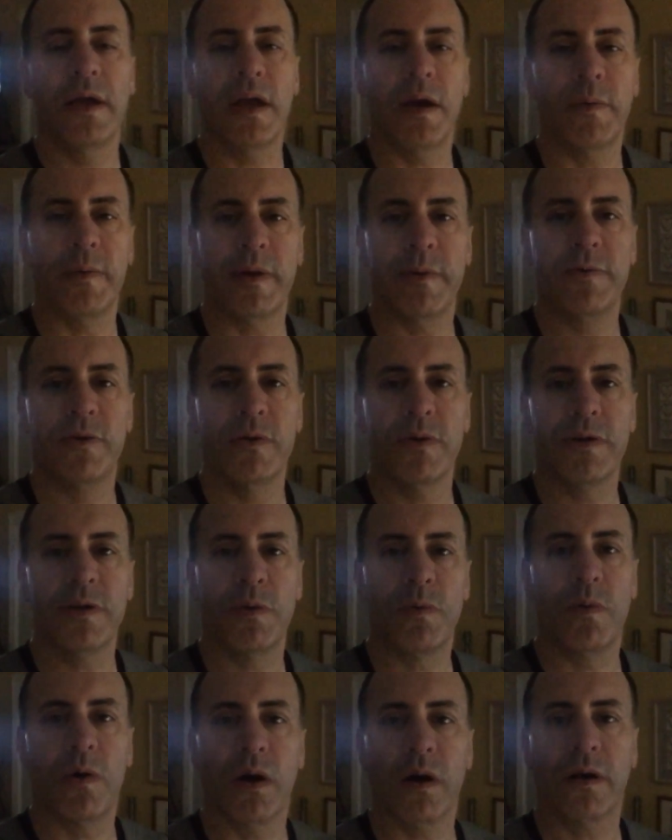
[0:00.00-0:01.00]
And when I'm doing
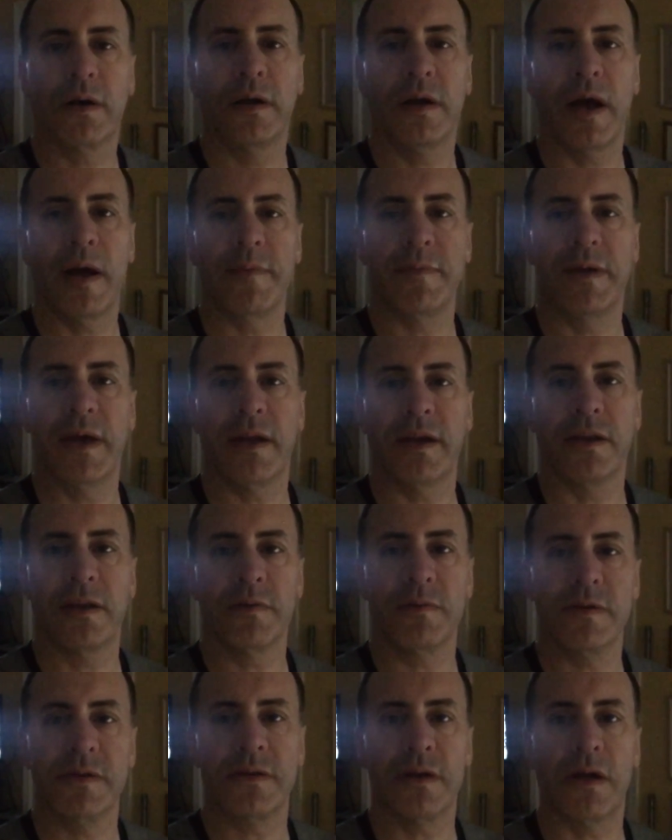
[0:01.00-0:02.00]
the work, I'm getting
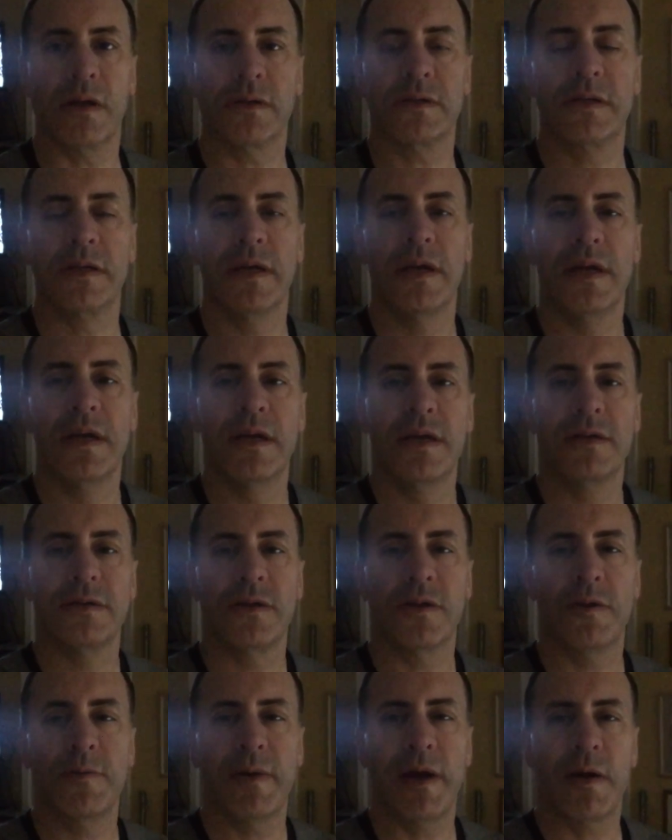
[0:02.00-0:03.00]
the results.
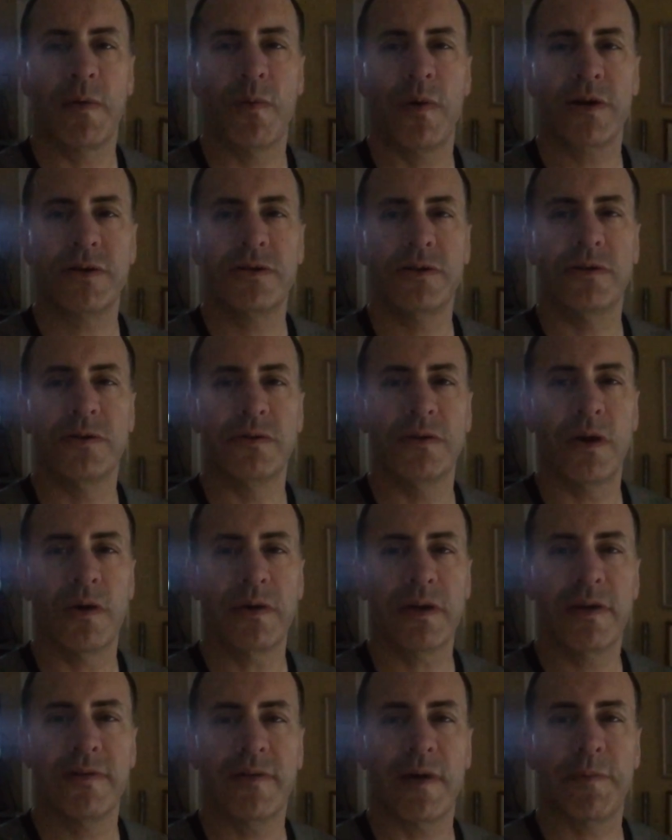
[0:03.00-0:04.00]
So no matter what you do,
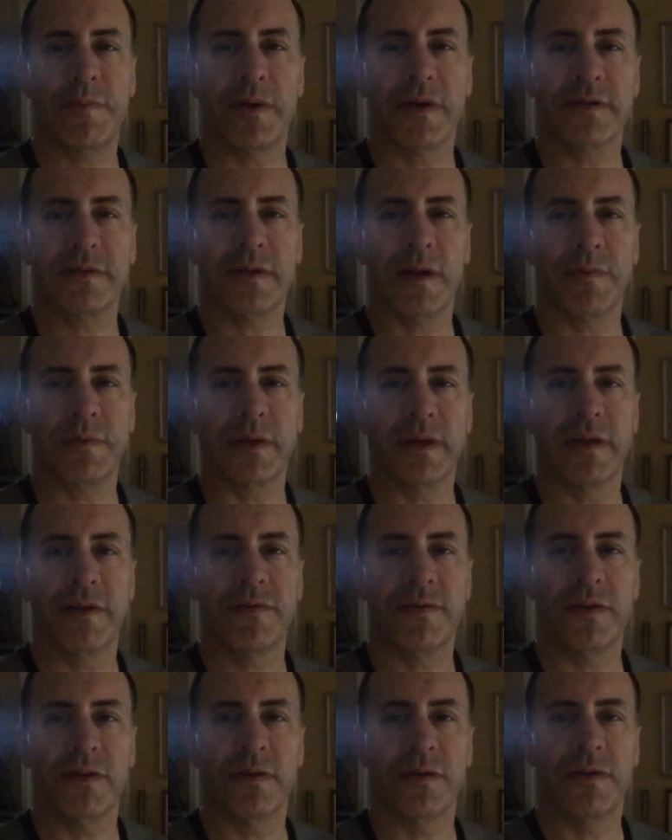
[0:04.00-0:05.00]
don't give up on something
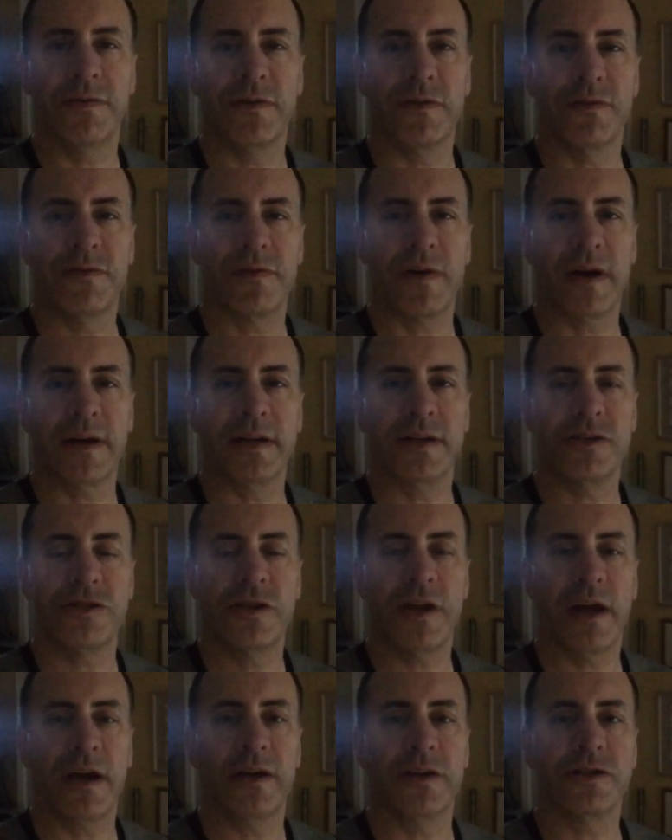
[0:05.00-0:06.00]
if you find it
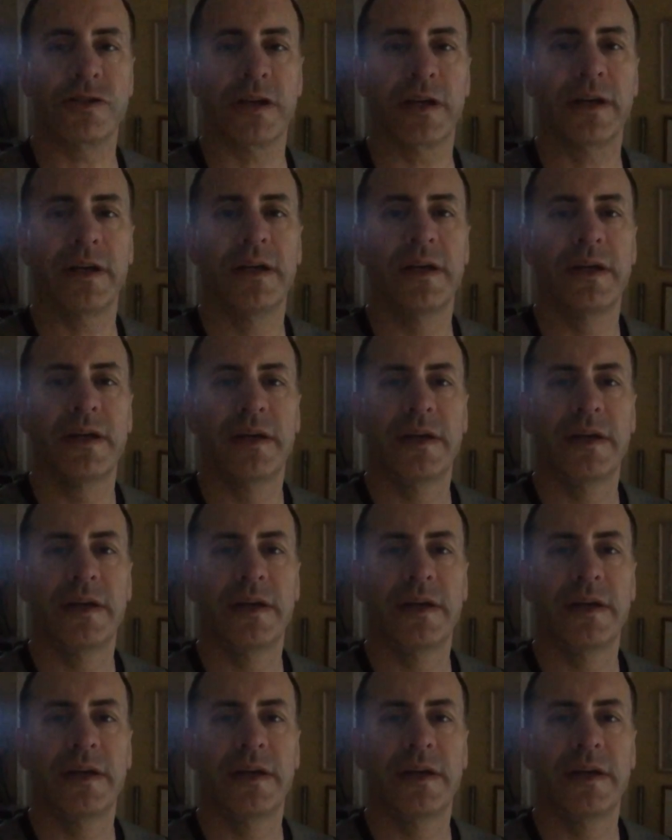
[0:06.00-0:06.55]
challenging.